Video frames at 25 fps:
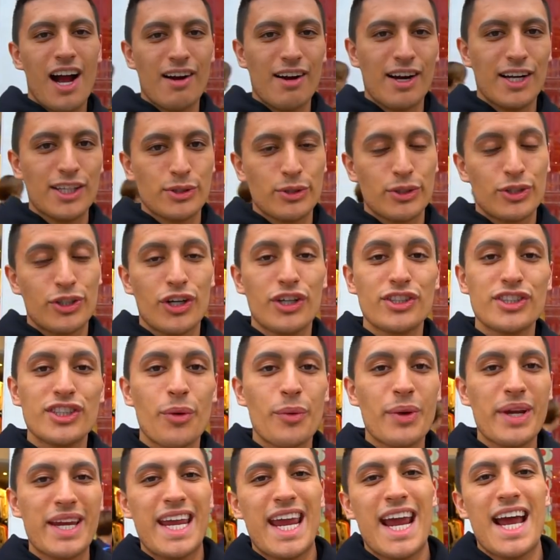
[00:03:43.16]
All right, so it turns
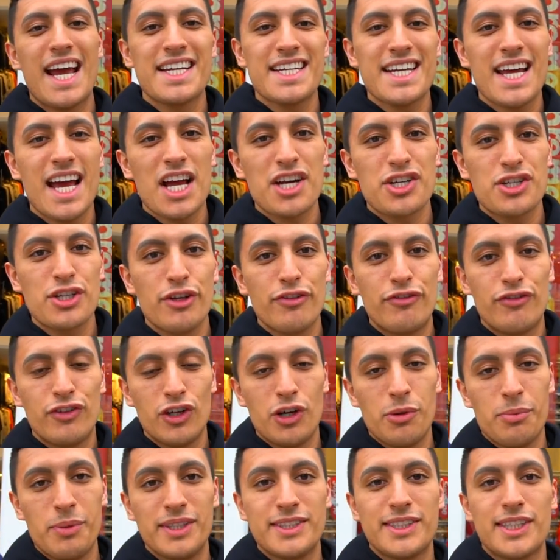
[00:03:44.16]
out we can't actually
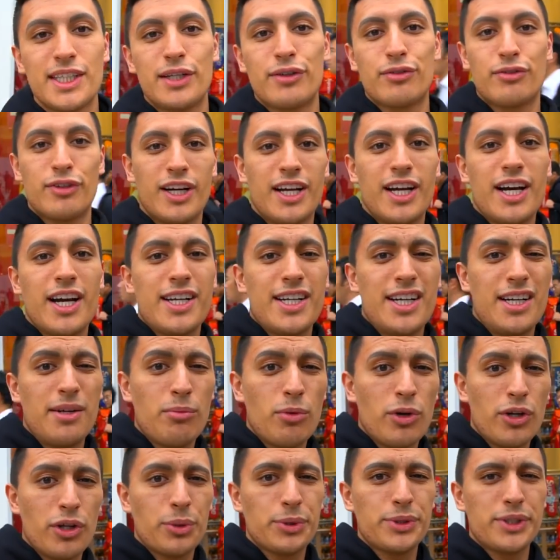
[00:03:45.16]
film inside of Rinkan
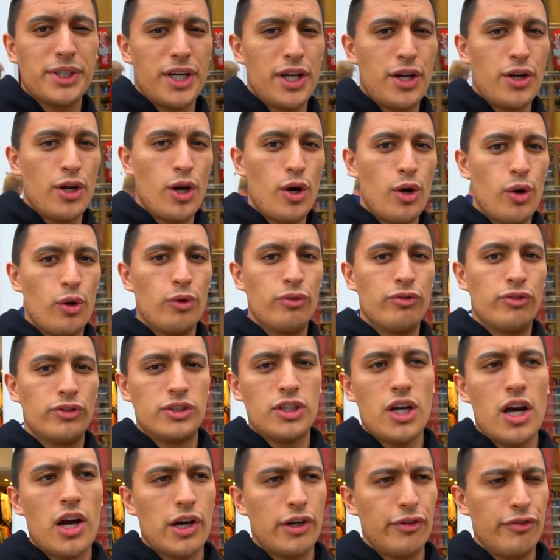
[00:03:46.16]
anymore. There was like a no
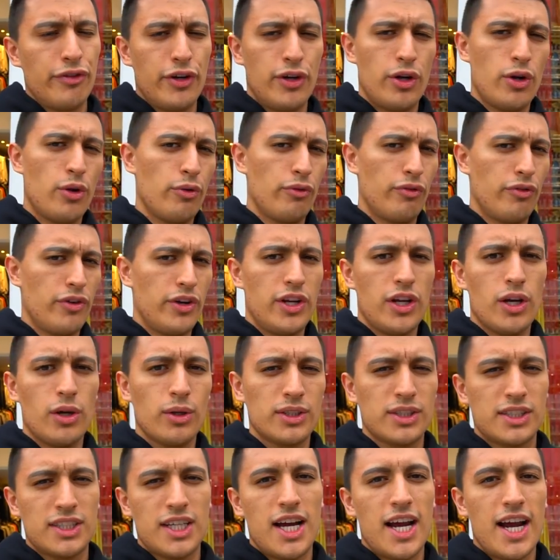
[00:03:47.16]
photography, no video
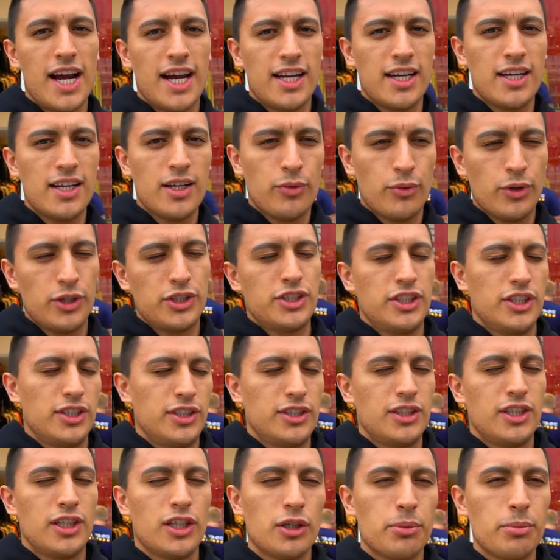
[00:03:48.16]
sign, which
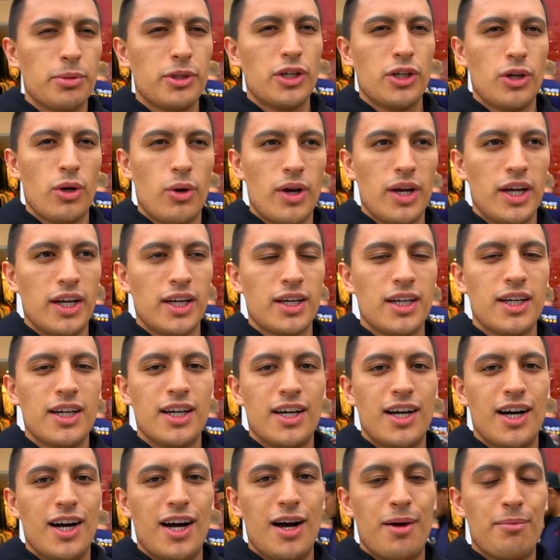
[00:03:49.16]
is a little bit annoying.
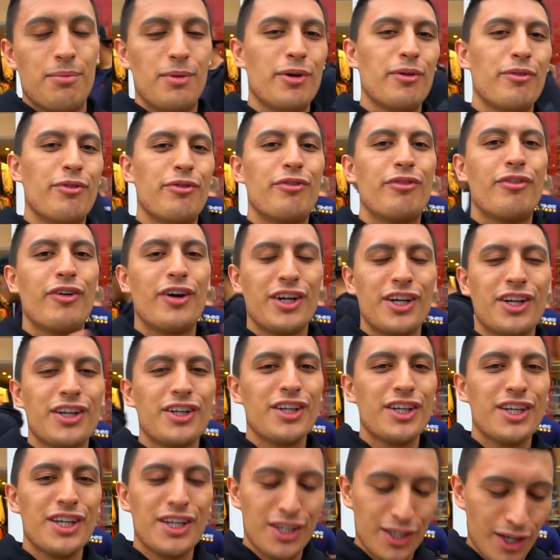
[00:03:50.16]
Um, but
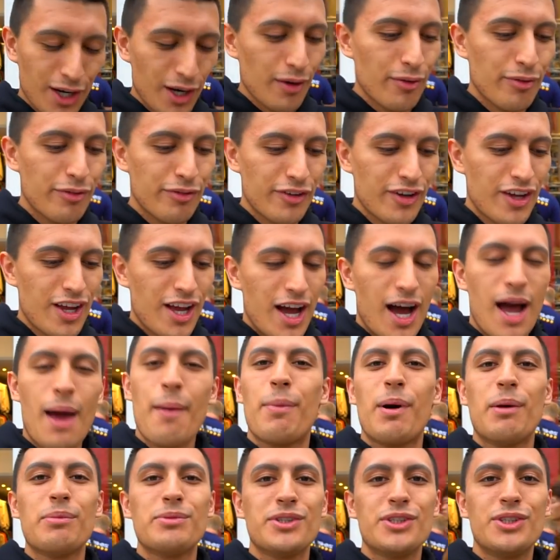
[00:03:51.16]
funnily enough, I
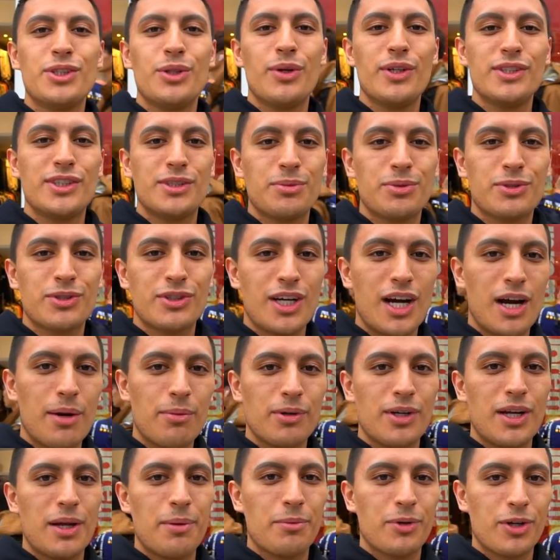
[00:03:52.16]
bumped into a
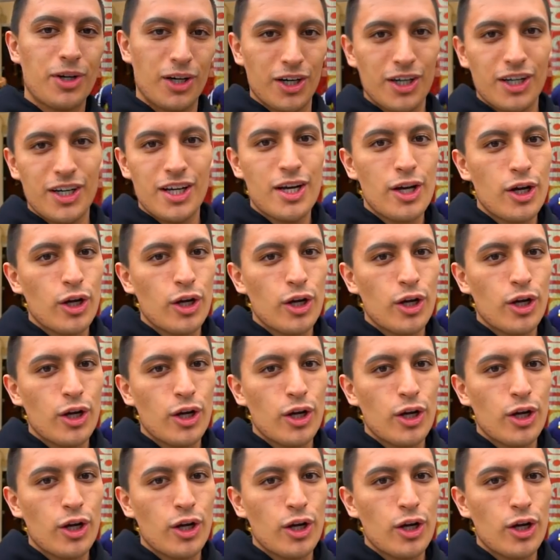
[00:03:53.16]
subscriber named Kurt